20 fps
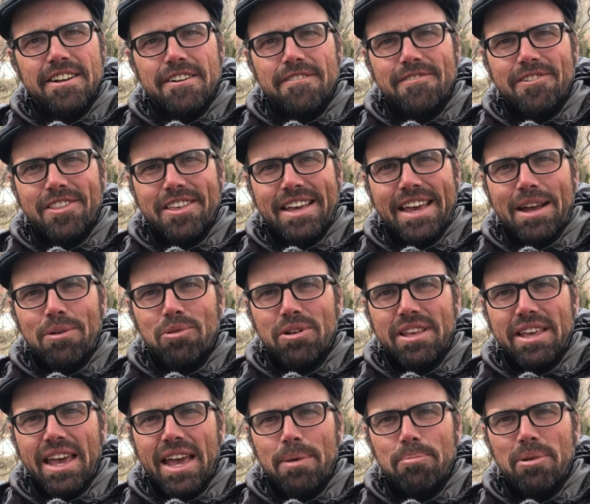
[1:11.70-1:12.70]
the
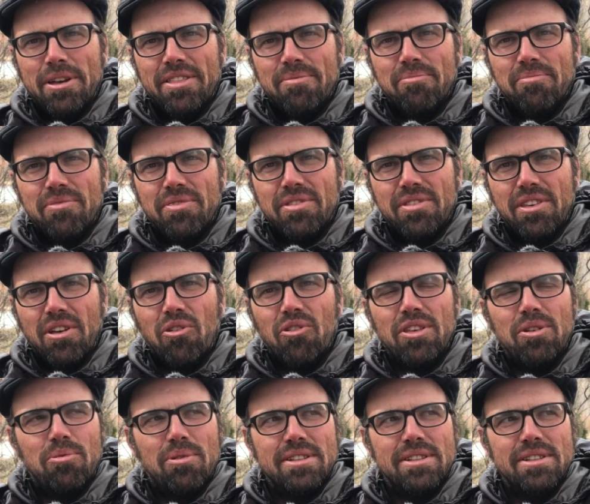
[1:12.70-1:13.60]
Gatewood Cape, and the only